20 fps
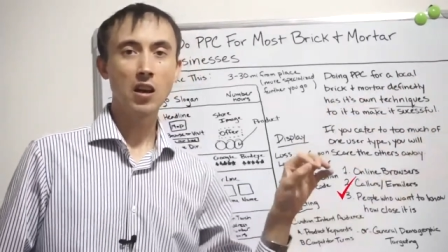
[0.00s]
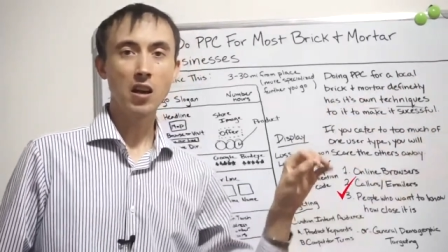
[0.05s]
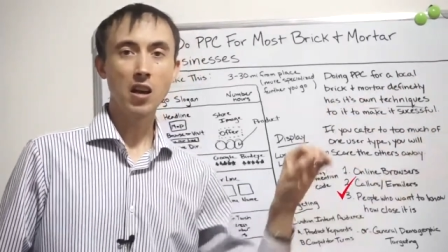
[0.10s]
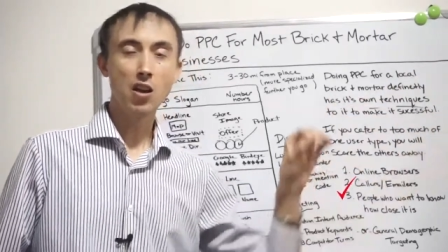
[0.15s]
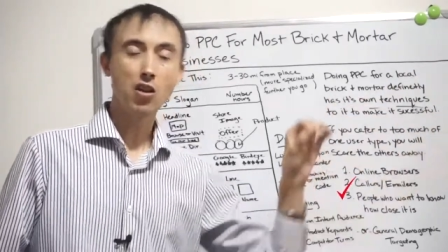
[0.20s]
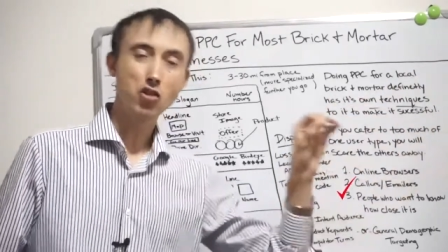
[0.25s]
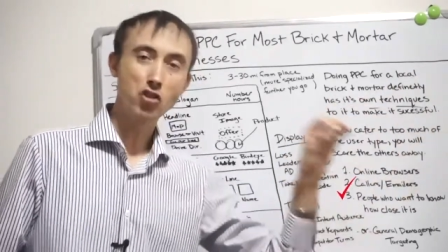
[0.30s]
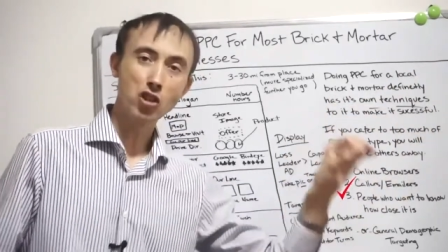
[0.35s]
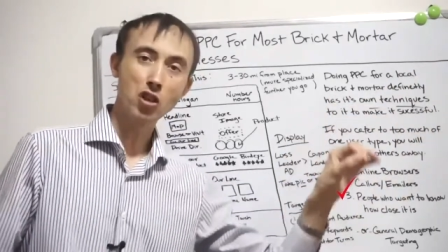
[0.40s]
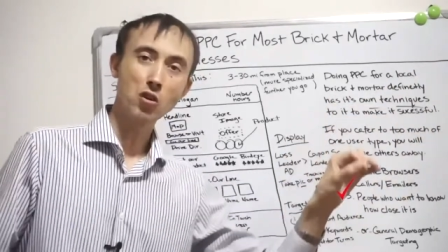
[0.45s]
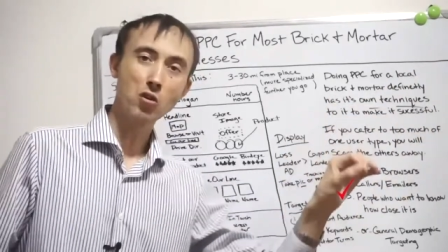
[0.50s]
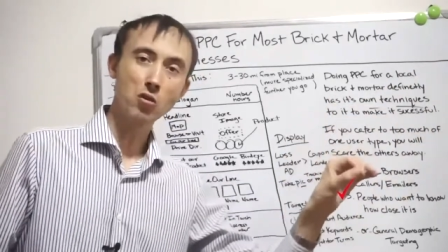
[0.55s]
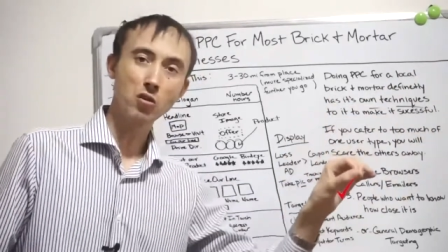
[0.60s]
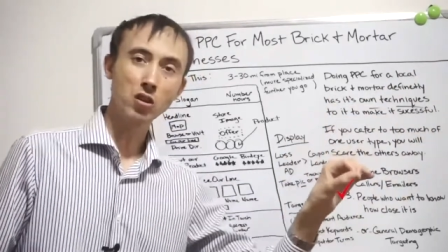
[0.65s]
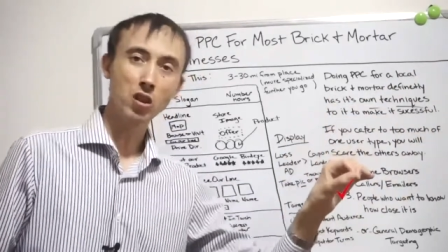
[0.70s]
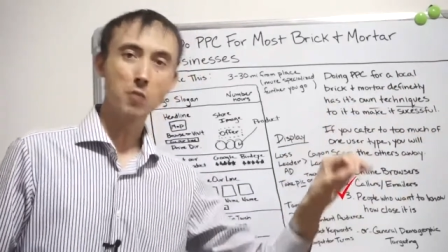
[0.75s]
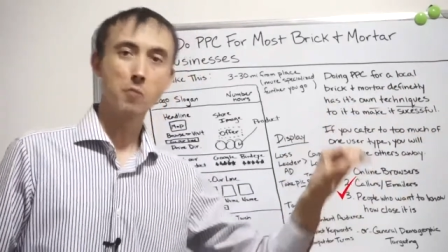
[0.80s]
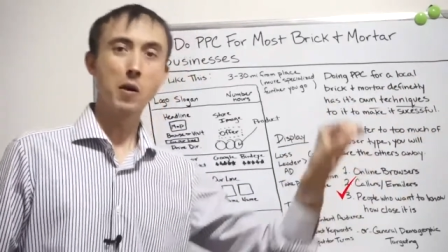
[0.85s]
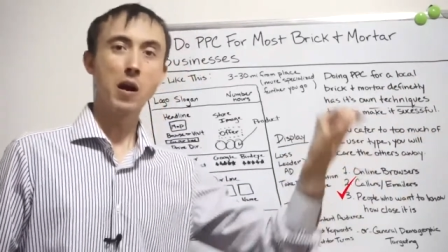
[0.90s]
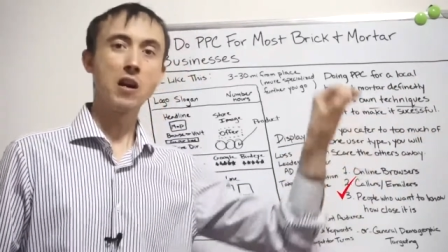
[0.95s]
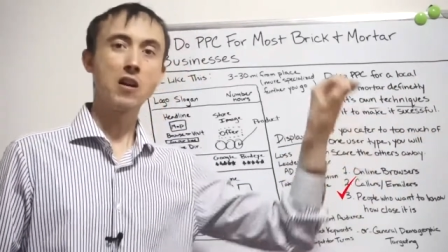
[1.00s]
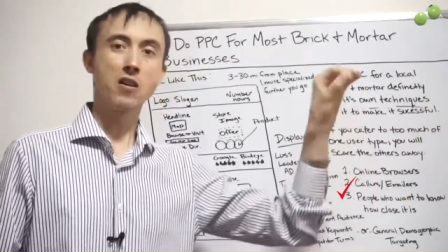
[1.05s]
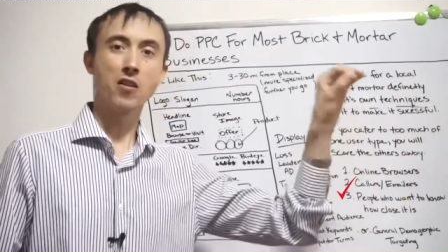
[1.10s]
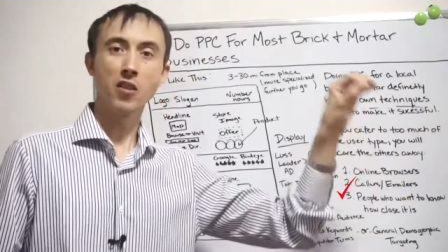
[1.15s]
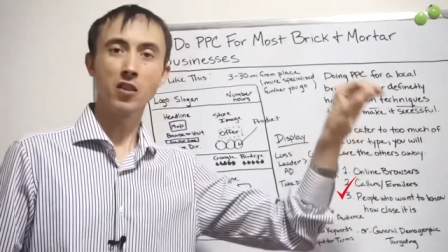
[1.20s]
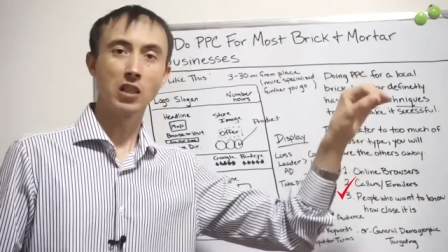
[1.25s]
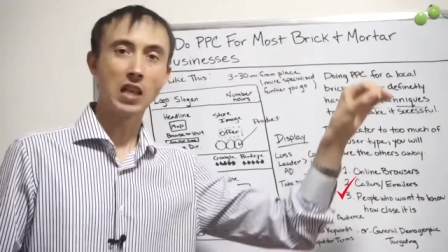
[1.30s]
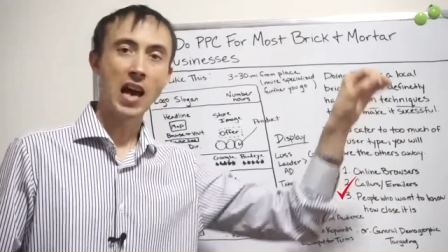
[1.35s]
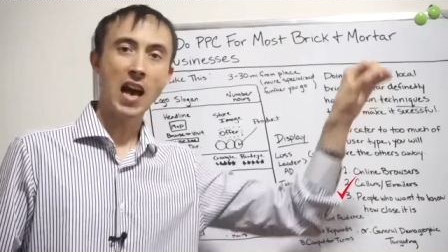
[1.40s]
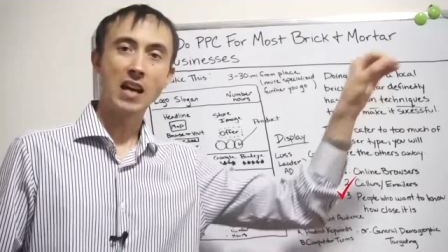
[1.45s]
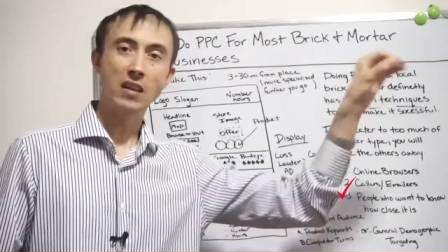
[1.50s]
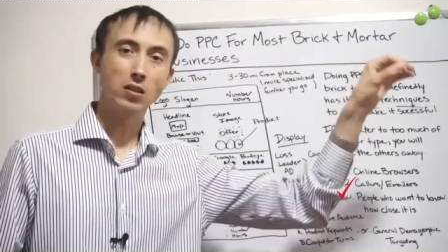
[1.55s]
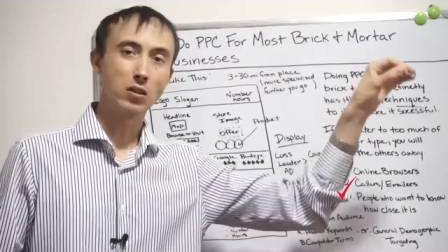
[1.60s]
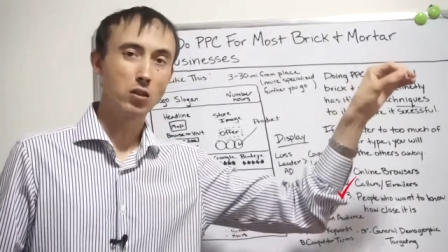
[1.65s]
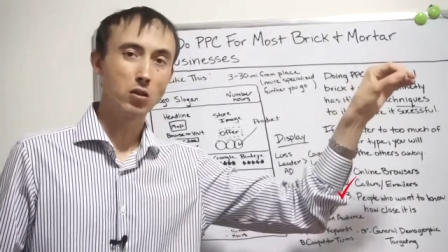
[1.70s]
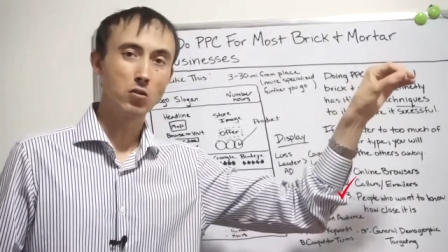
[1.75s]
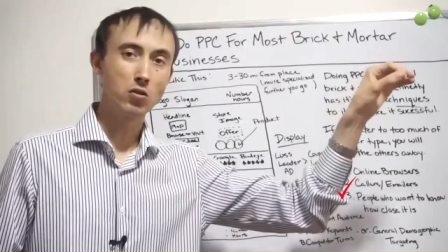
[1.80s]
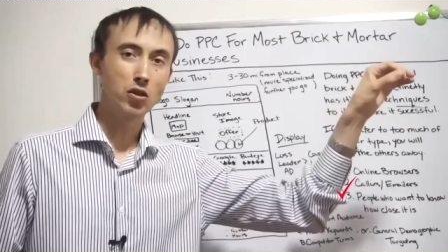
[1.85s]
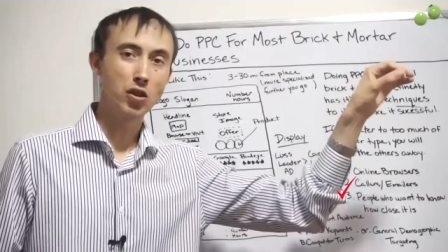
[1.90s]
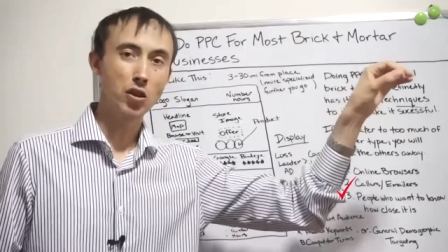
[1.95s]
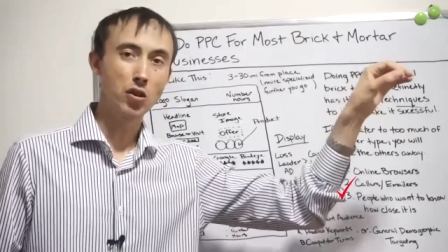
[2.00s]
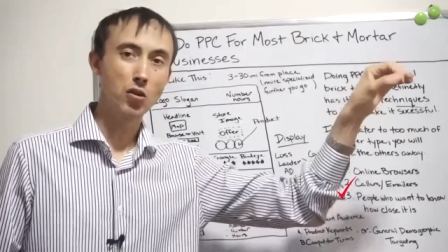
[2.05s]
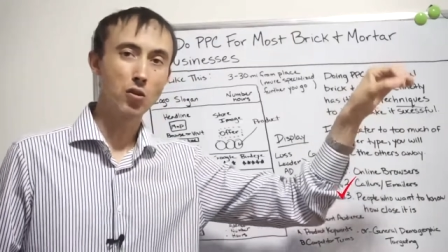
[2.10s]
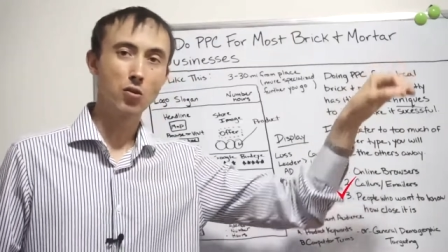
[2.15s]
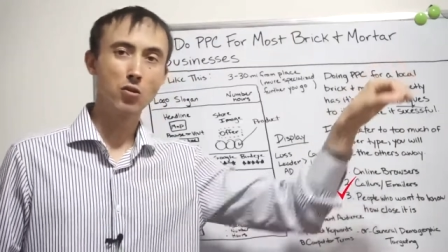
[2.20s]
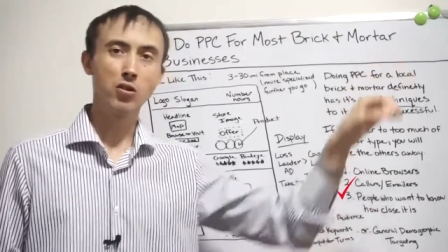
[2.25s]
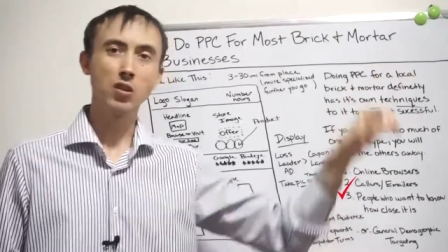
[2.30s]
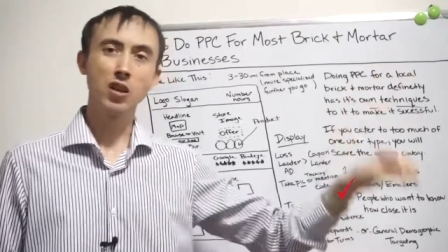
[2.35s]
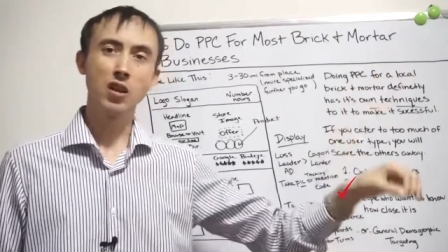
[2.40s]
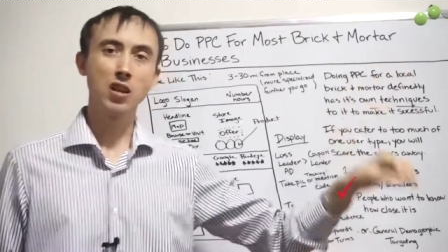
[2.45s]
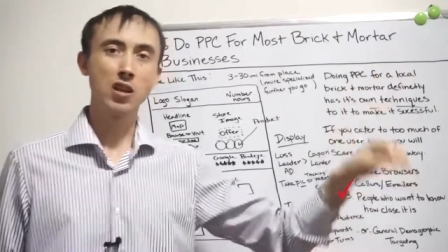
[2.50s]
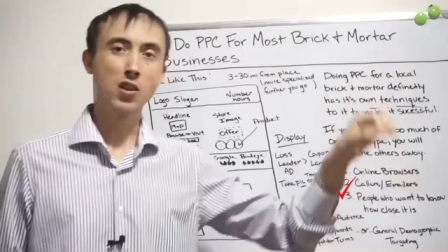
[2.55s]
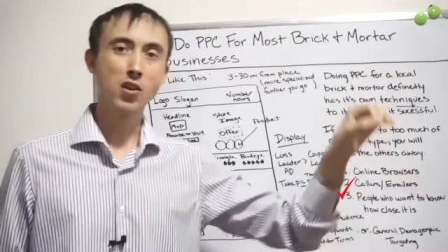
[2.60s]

in June compared to the last 2 Junes,